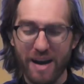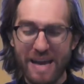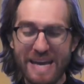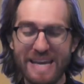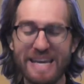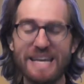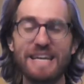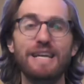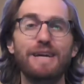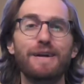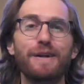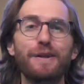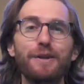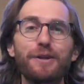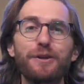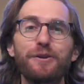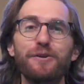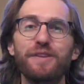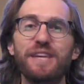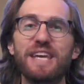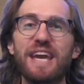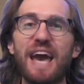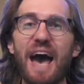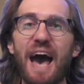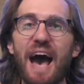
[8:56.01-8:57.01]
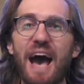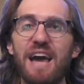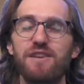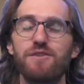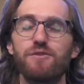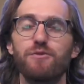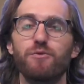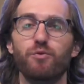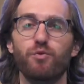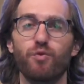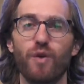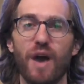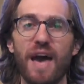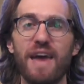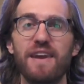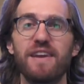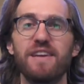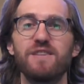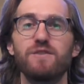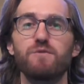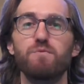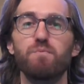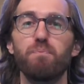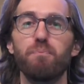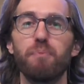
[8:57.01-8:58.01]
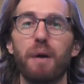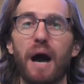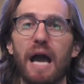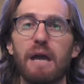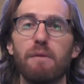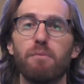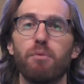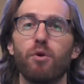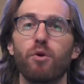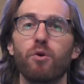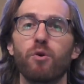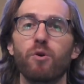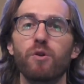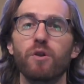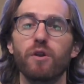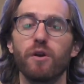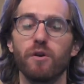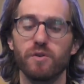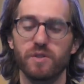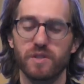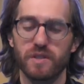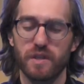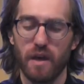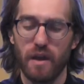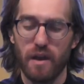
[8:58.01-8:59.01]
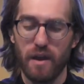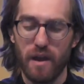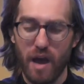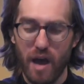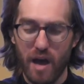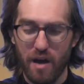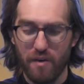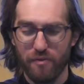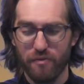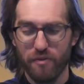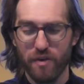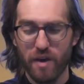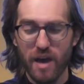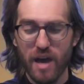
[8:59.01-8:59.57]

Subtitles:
He clearly hadn't read his Bible close enough,